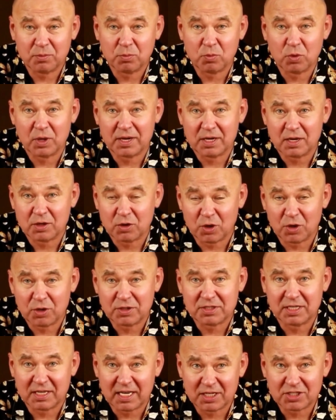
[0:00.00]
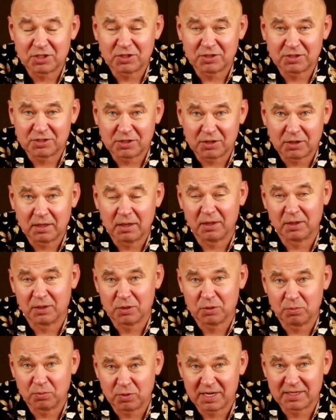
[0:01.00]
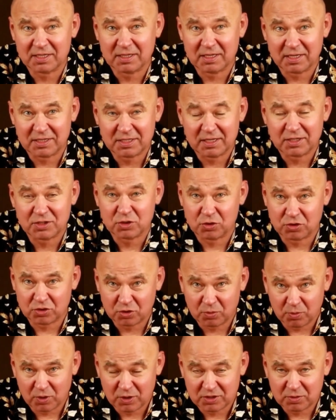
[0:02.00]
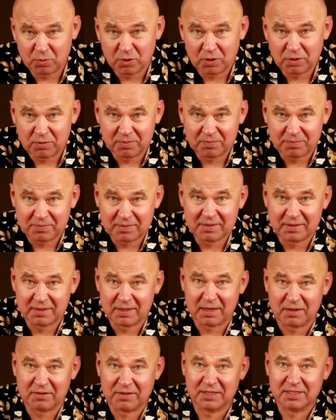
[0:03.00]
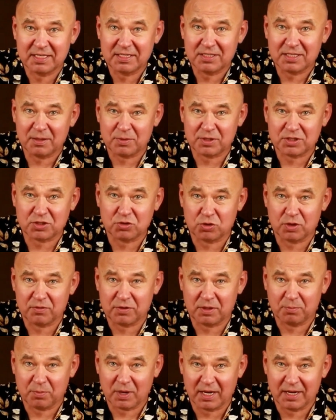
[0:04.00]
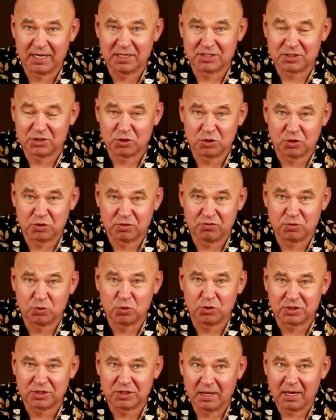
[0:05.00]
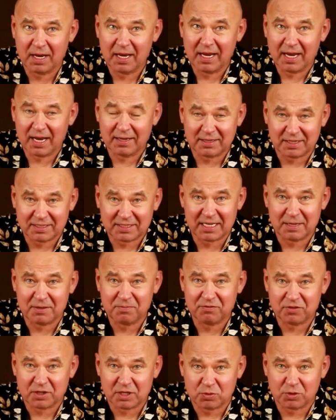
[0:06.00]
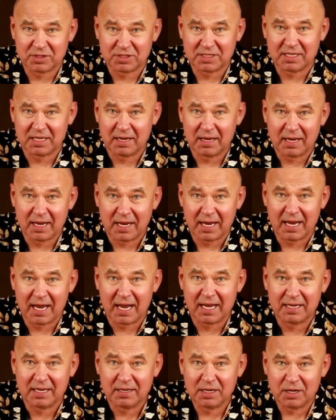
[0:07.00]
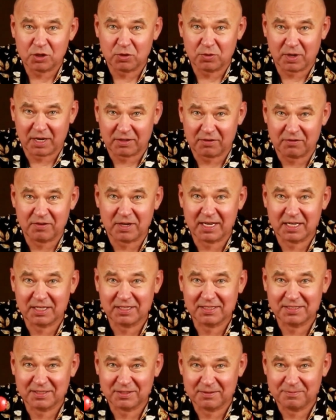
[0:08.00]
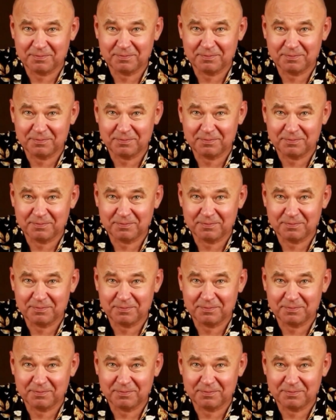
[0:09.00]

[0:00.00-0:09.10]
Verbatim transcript: Where there are oscillations, resonance is also possible, if the system is driven by an external force at the same frequency and in the correct phase.